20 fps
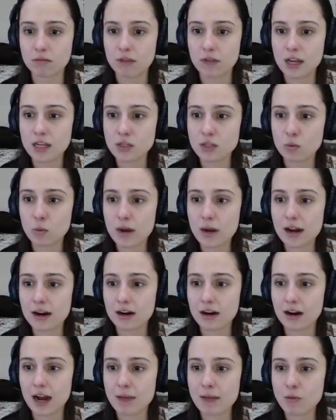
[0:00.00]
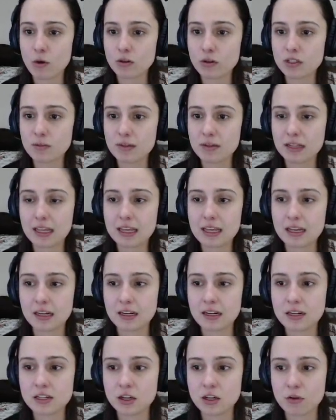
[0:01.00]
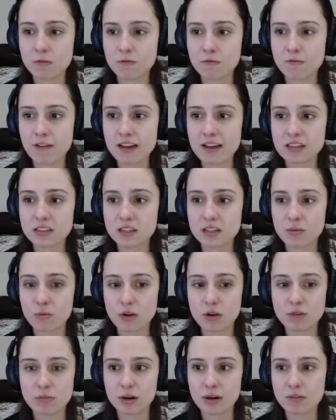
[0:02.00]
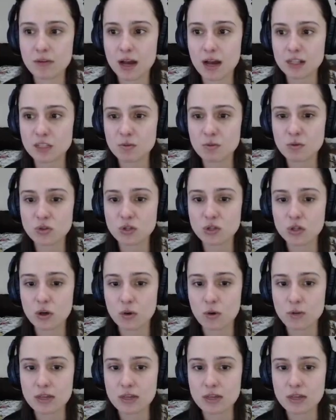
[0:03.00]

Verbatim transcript: is where I'm ultimately going to need to go and fight someone, but I'm not supposed to go